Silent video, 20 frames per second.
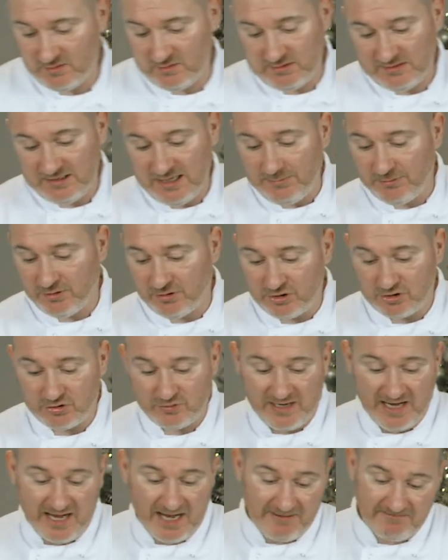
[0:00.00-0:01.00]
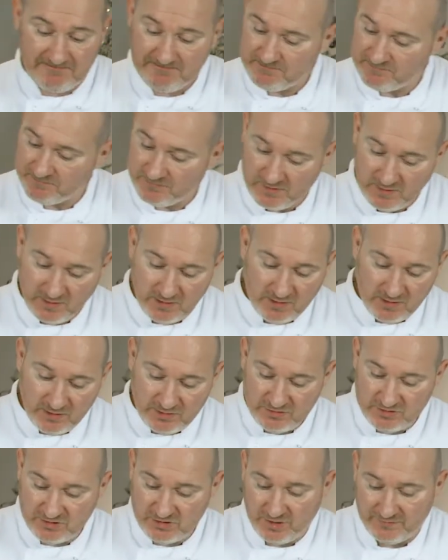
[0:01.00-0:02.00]
keep it on the tray,
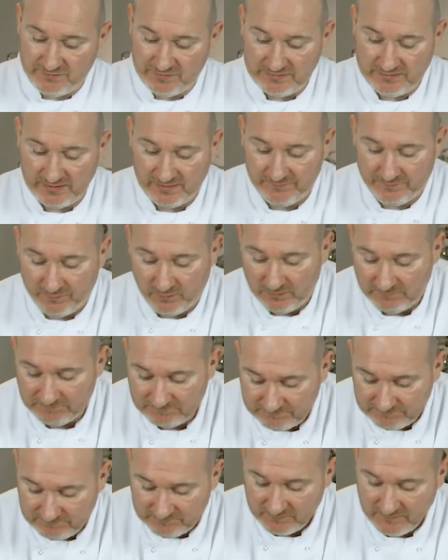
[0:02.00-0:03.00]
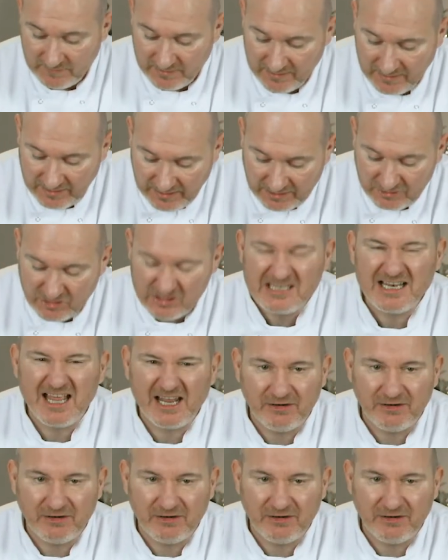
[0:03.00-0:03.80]
just cover it in tin foil, and just let